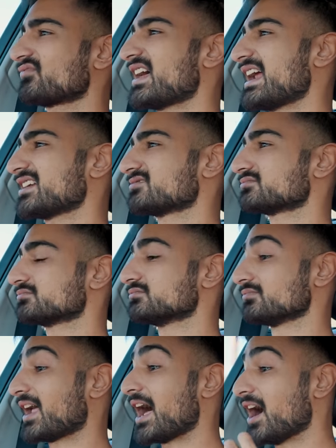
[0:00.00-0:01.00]
that
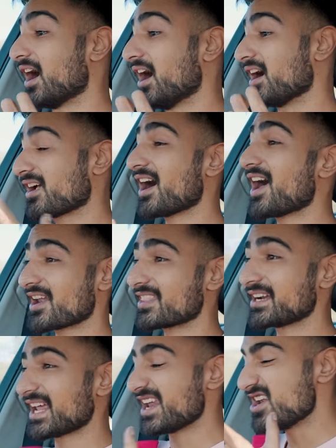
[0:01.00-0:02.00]
a car
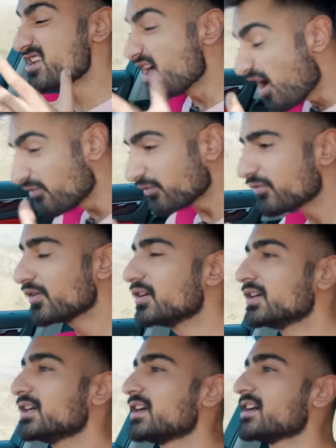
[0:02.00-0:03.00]
that I love
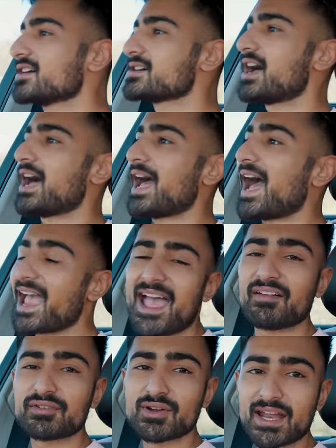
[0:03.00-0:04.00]
I
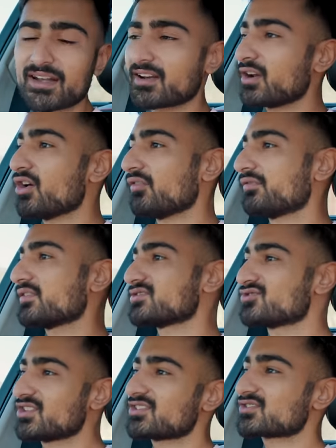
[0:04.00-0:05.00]
have to get rid of
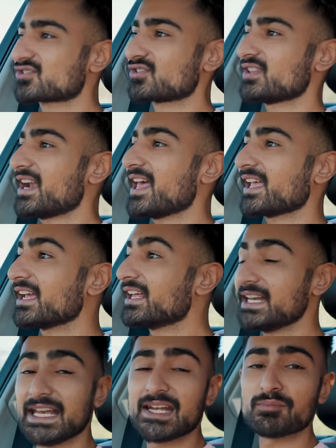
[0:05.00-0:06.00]
just so that I can
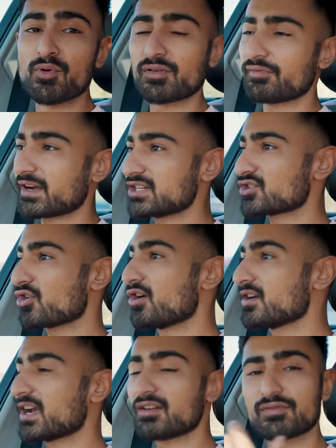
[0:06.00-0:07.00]
create more fresh
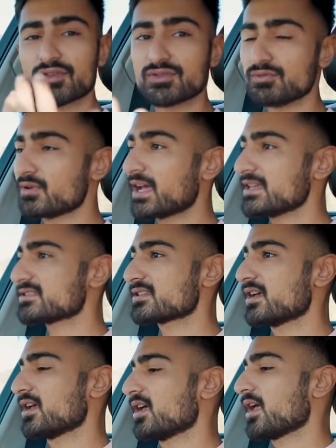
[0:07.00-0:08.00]
content for you guys.
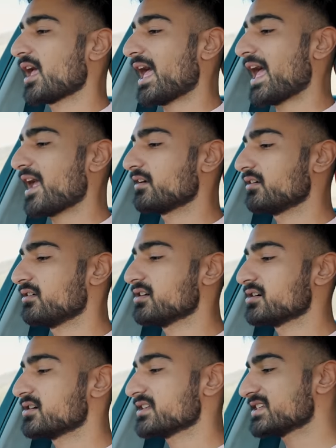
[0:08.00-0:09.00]
And
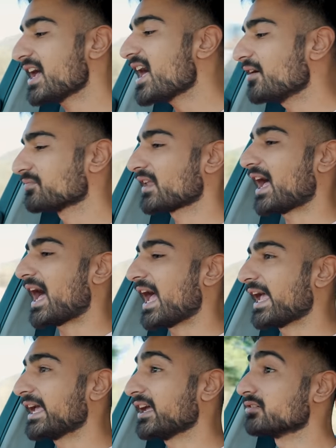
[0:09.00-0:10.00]
uh, yeah,
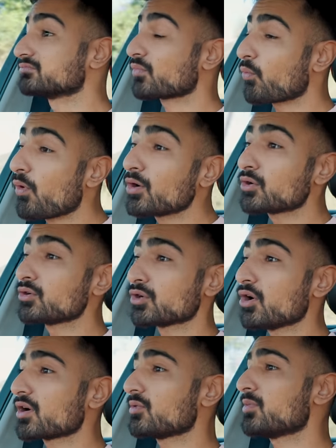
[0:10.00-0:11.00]
I want to
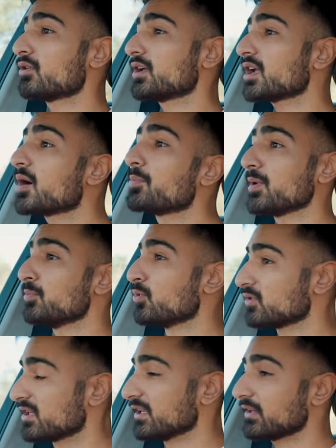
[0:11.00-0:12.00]
talk about a couple
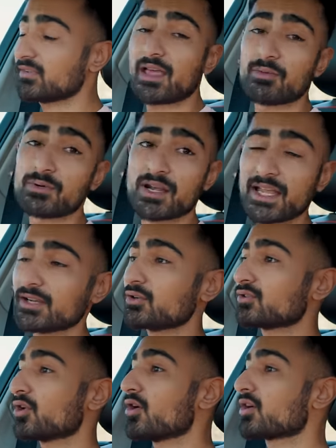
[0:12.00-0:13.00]
more things. I would like
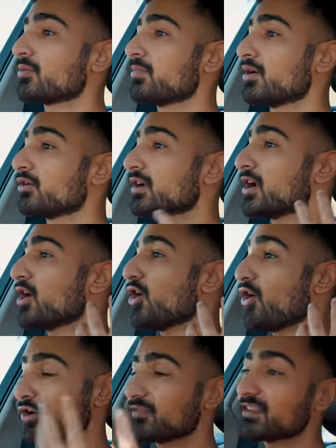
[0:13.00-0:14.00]
to talk about
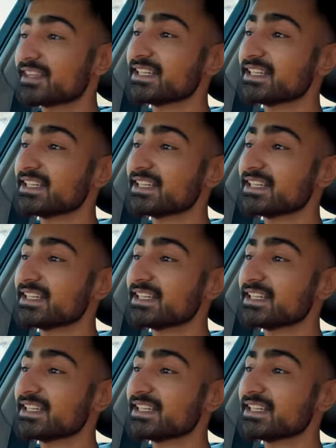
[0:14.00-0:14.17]
all of the